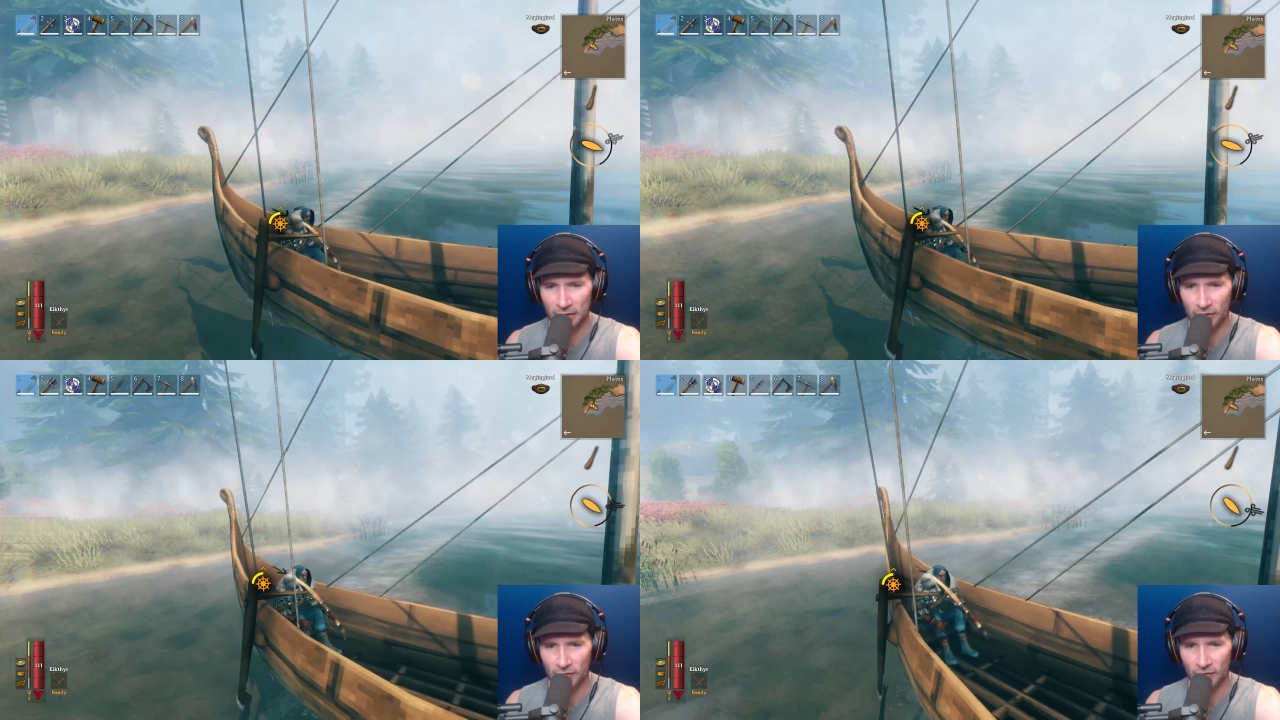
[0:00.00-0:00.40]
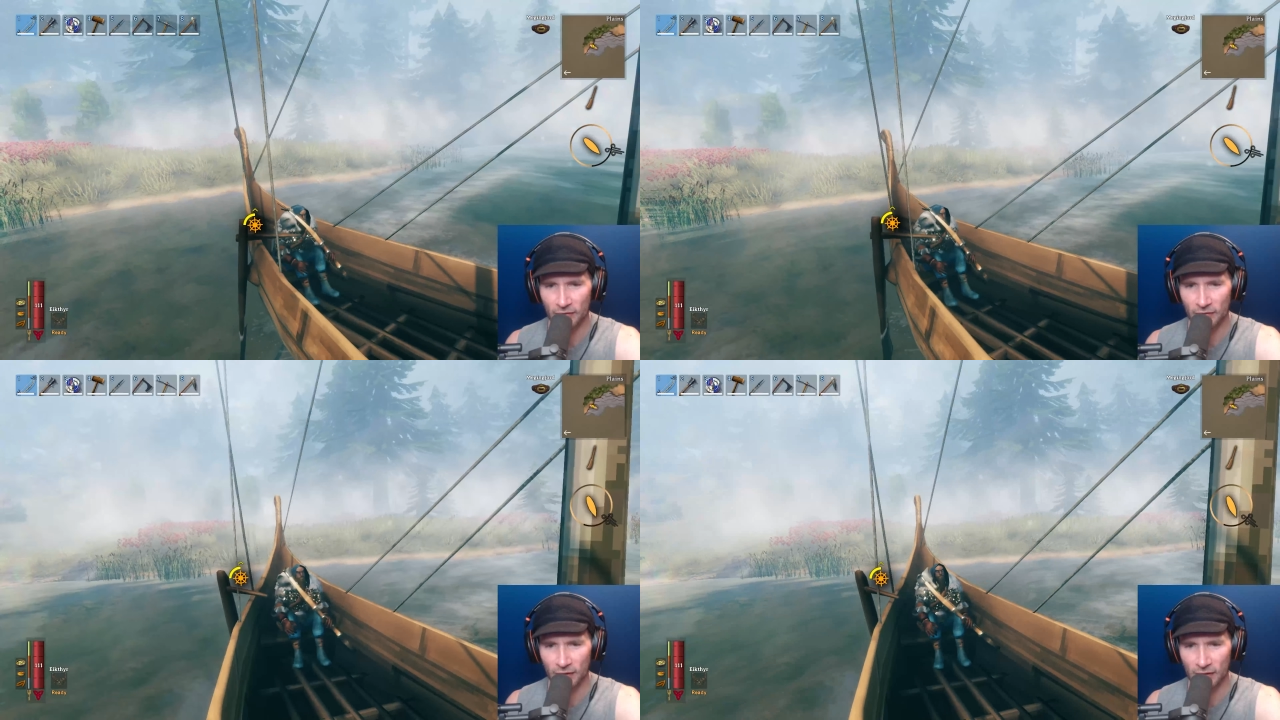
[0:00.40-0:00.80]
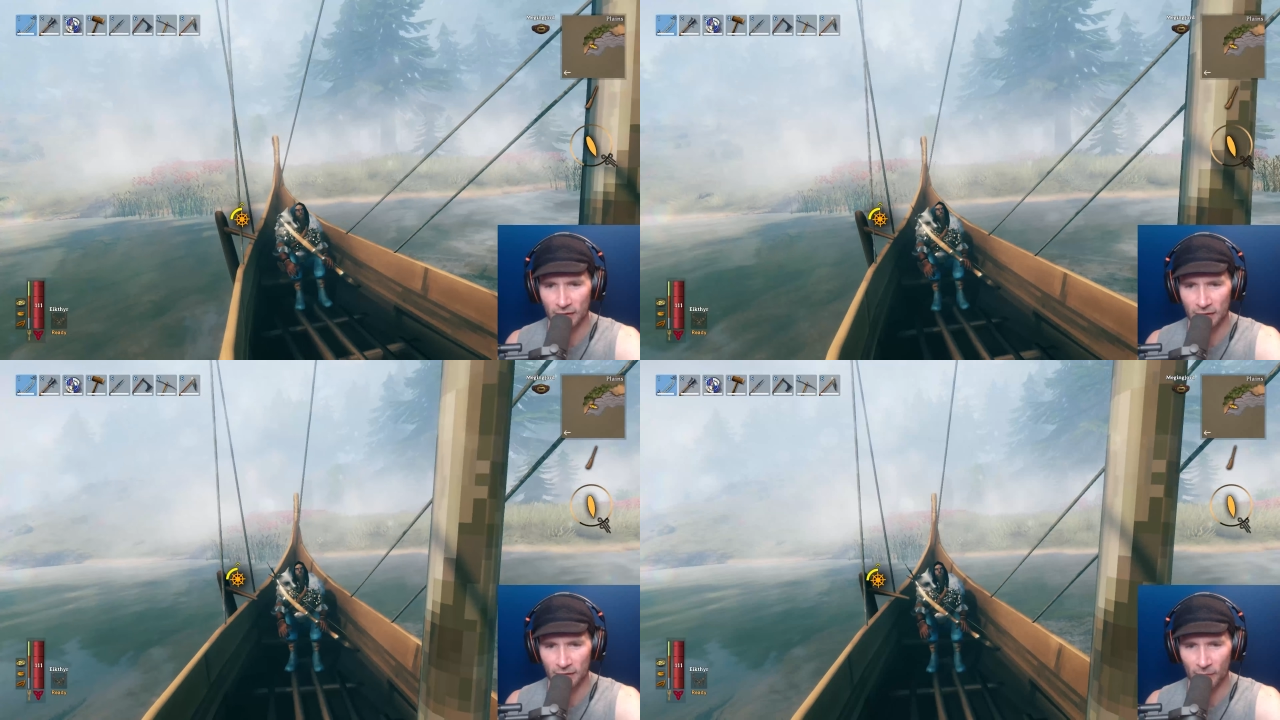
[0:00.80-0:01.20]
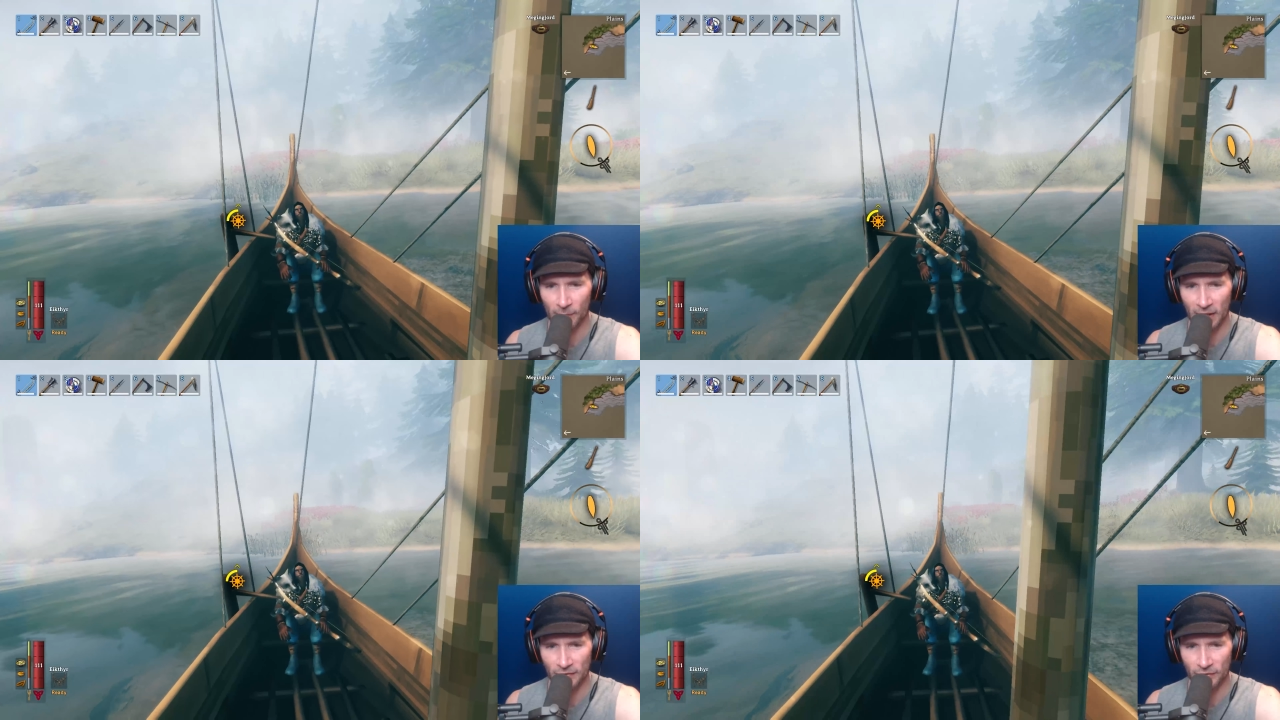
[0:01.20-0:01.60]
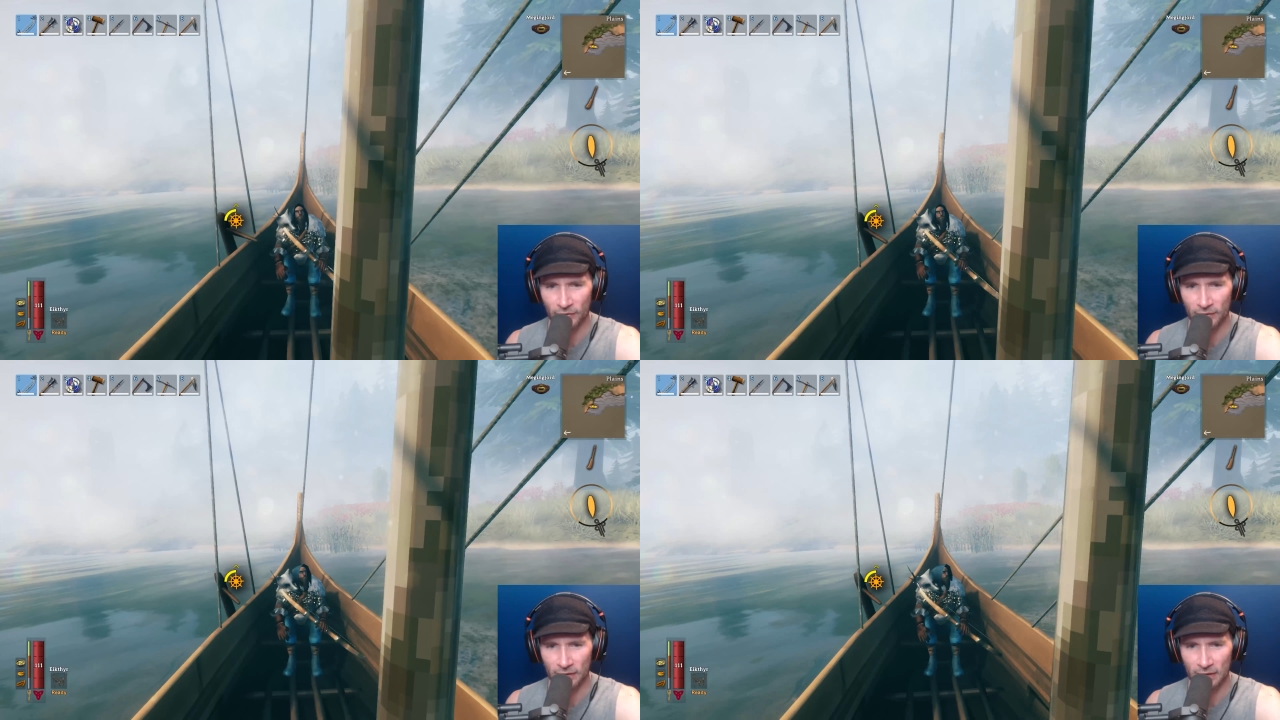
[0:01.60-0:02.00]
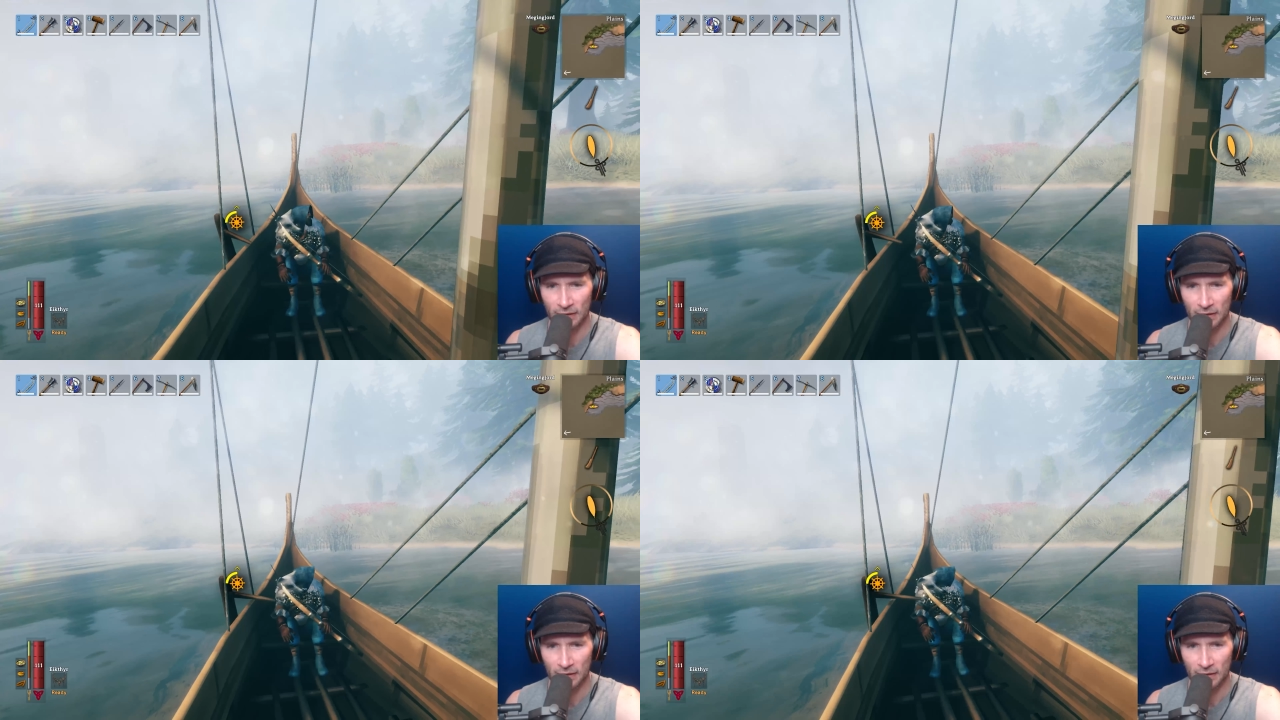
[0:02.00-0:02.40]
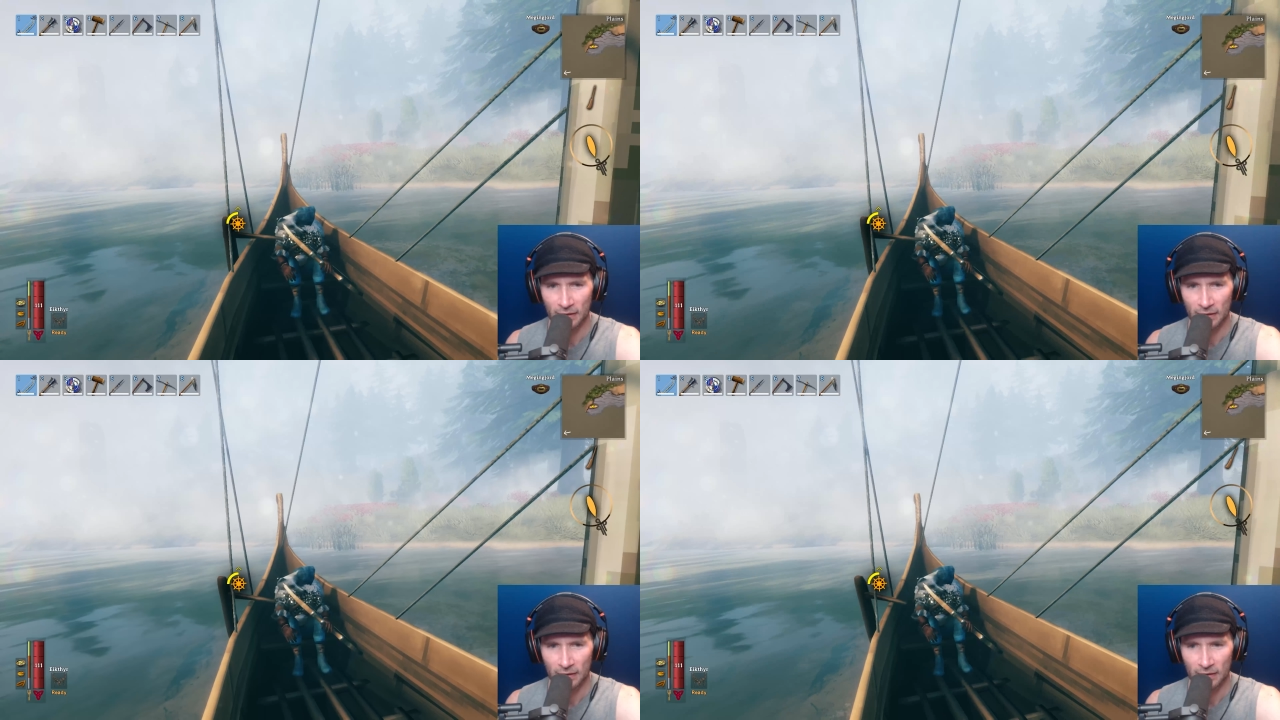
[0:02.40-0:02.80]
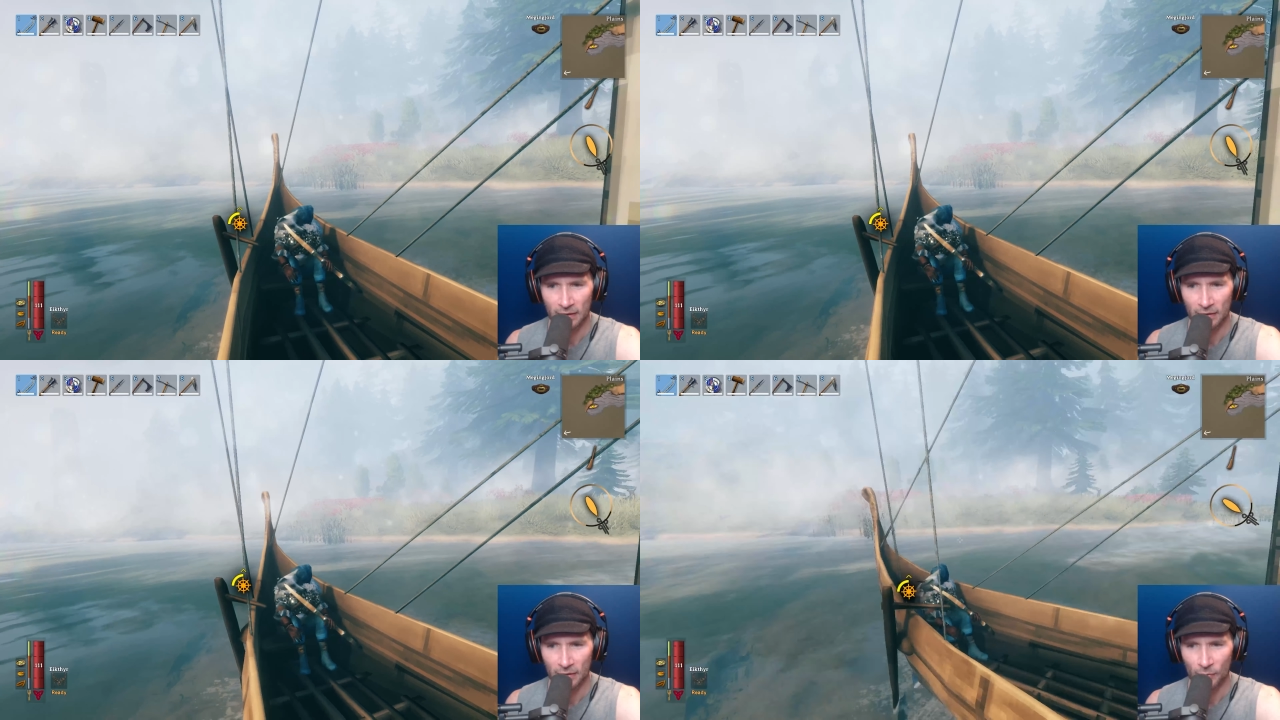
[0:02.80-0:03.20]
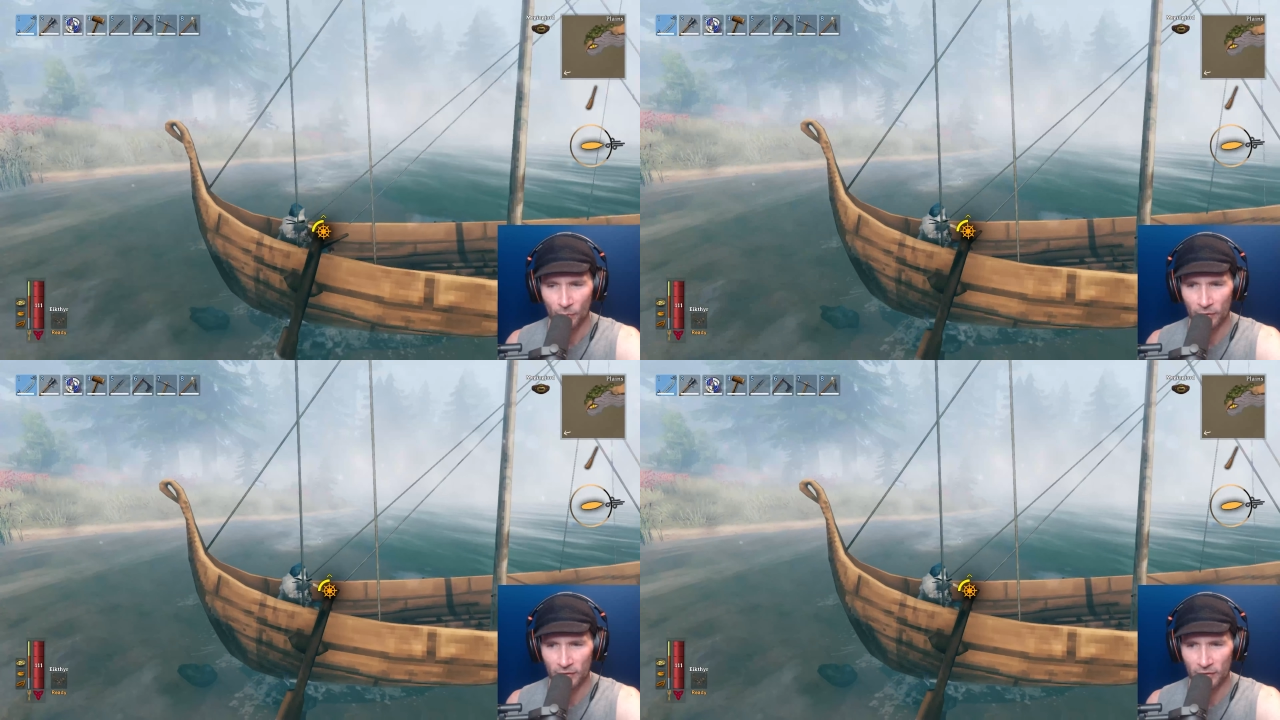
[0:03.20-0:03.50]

Son of a bastard. We're